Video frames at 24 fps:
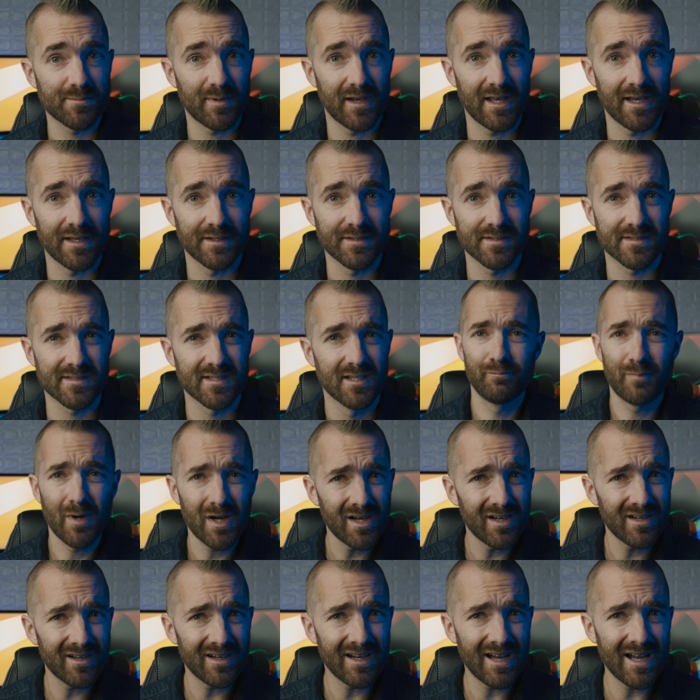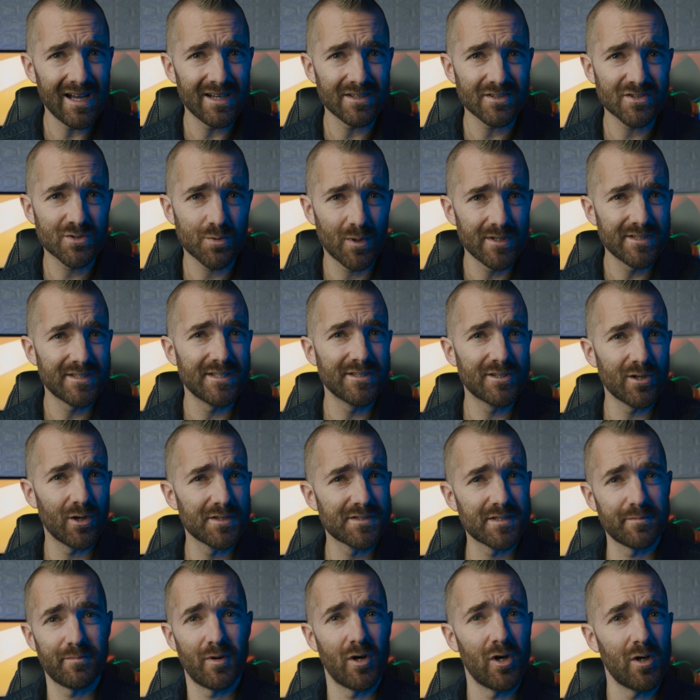plans. But at
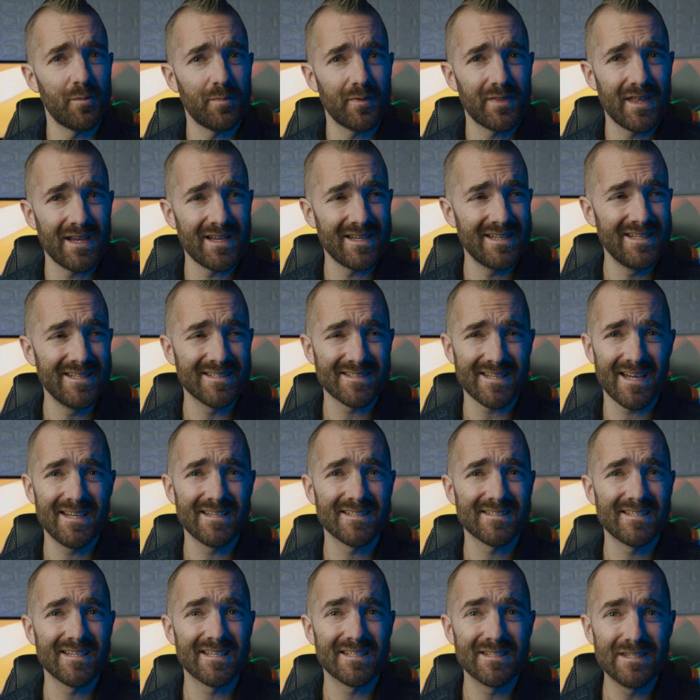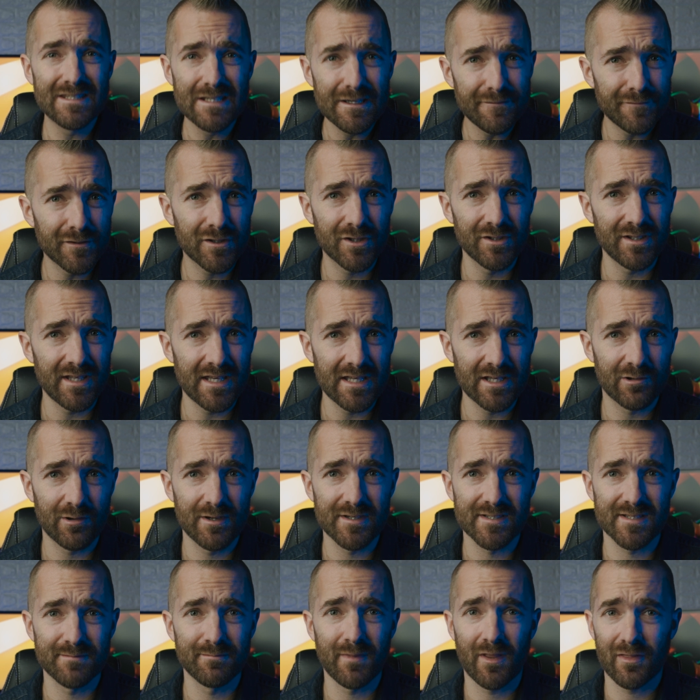$20 a pop, that is a significant
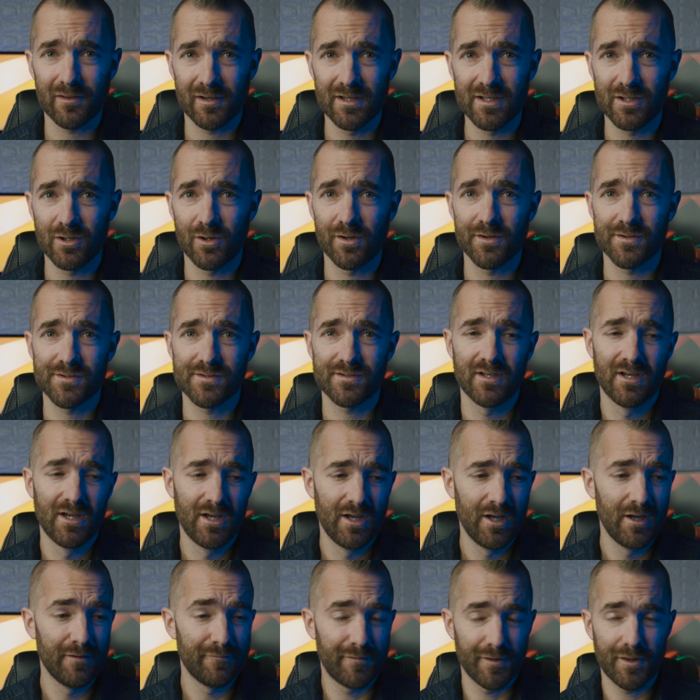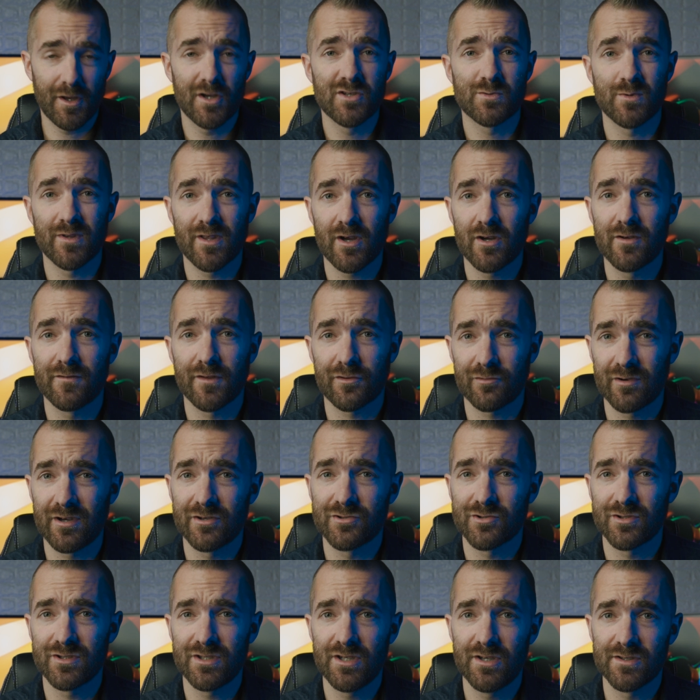increase in monthly costs cost for those with over
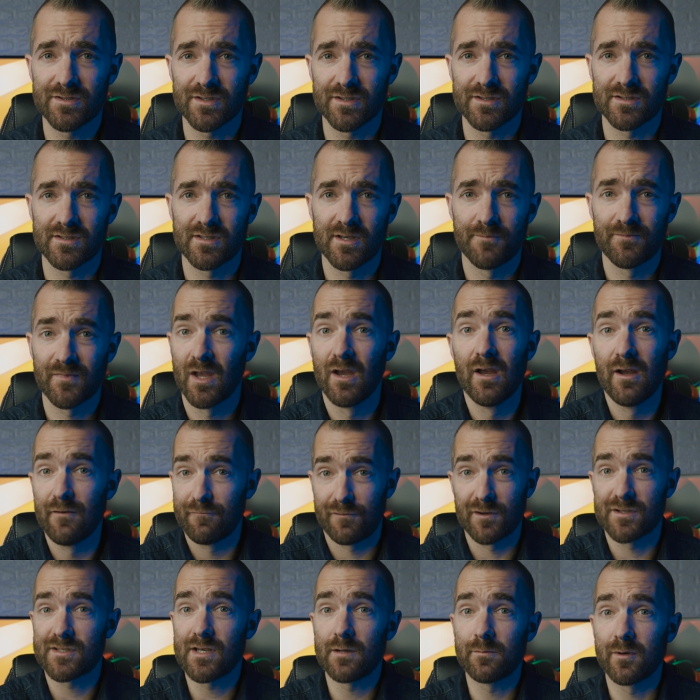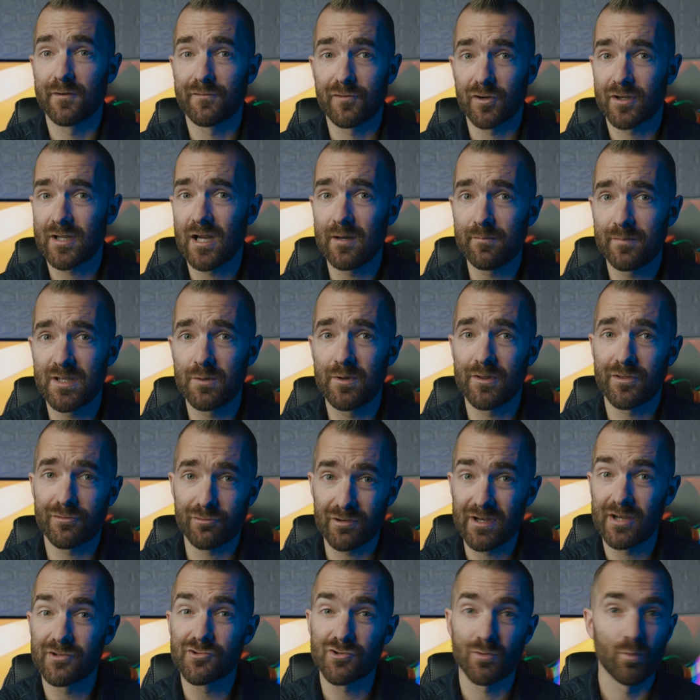300 users. For example, for a company with
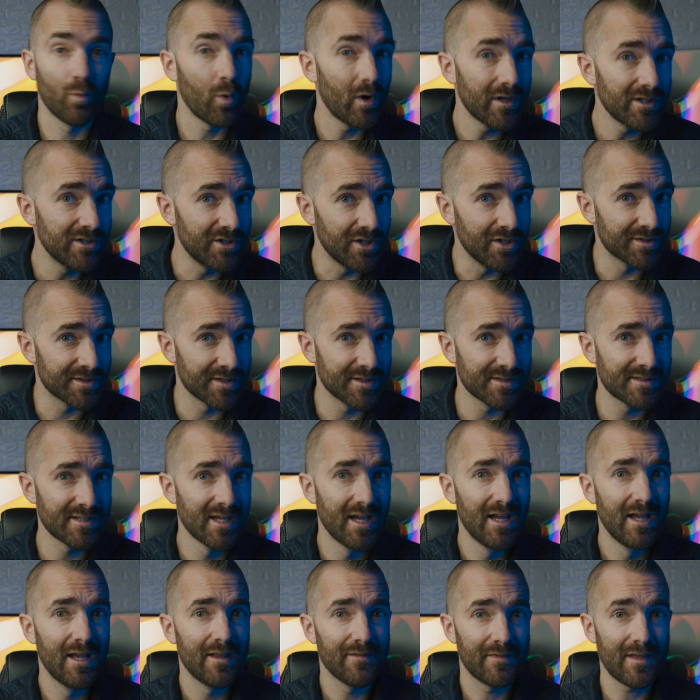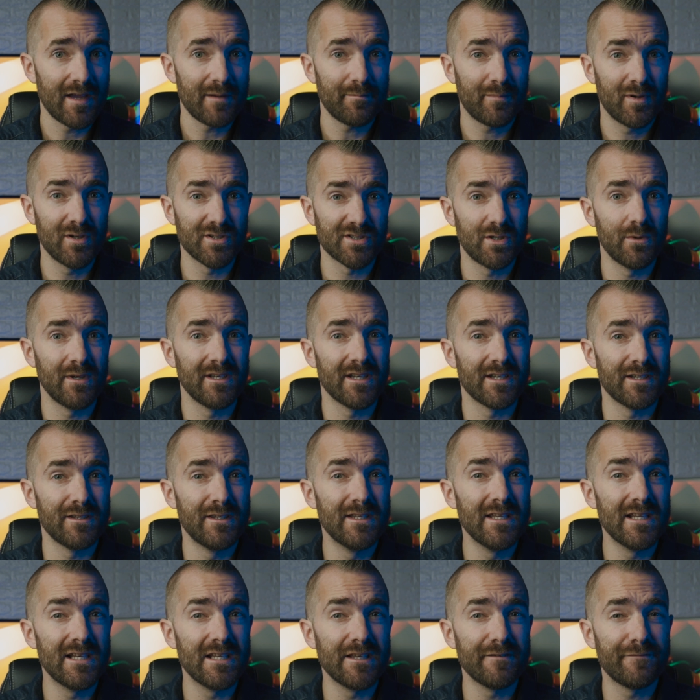301 users, that puts you in at
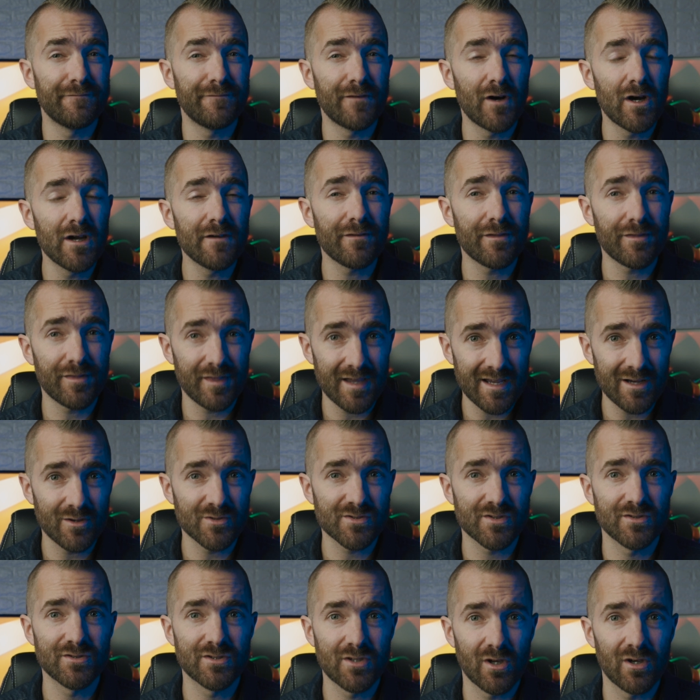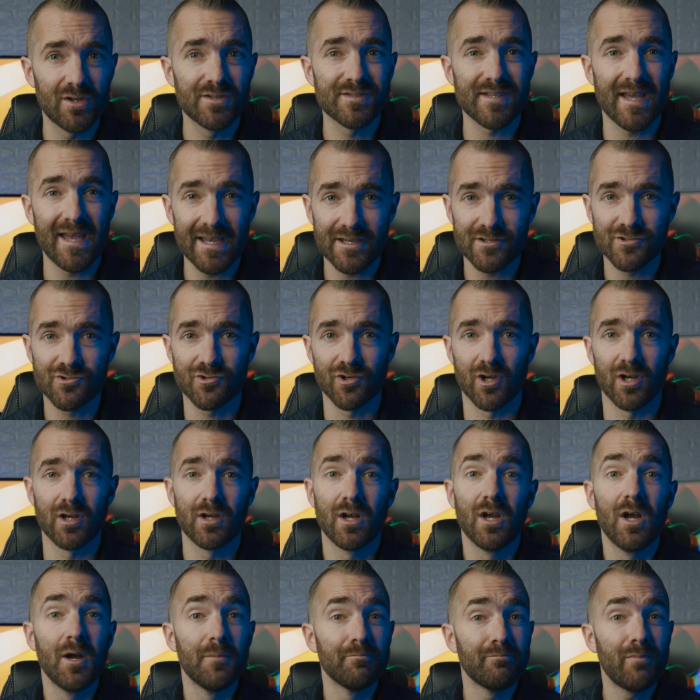nearly $5,000 extra
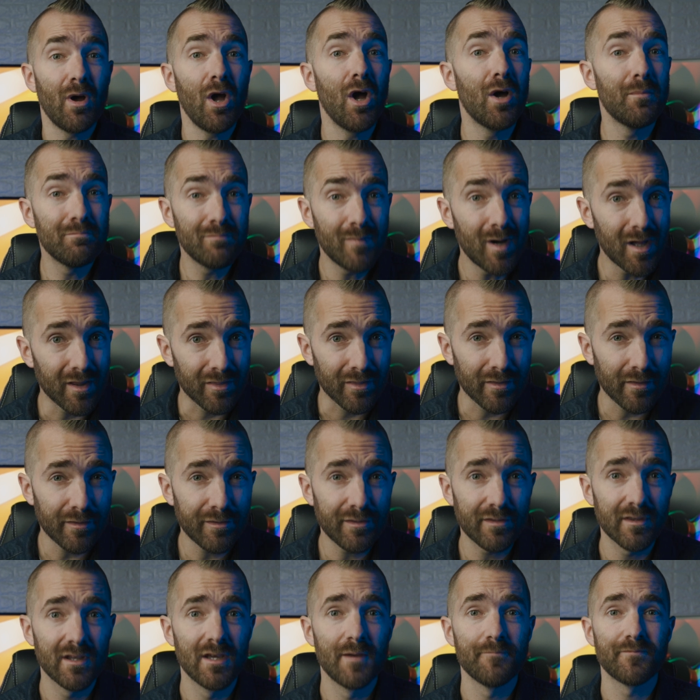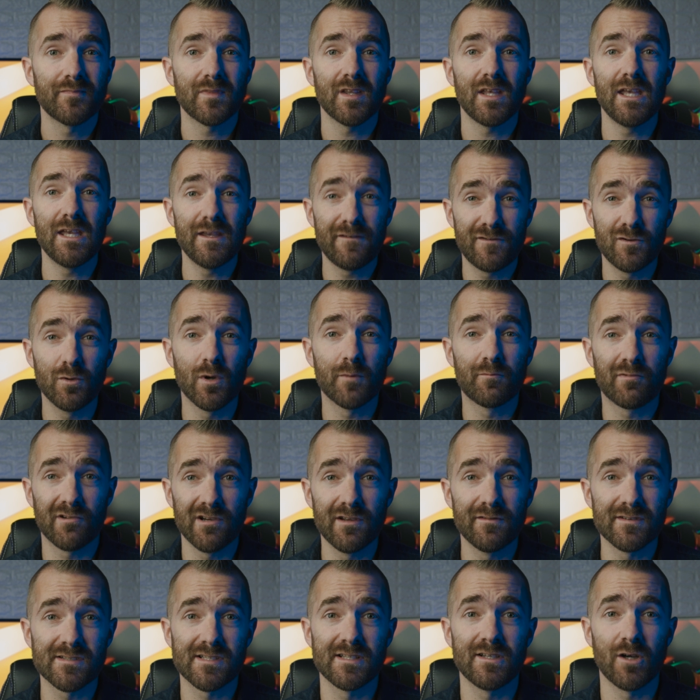per month if you were
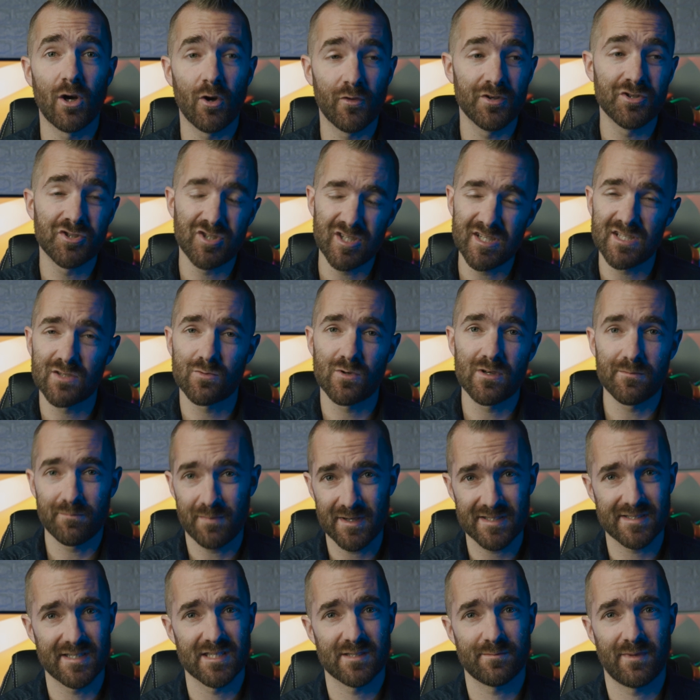previously on the G Suite business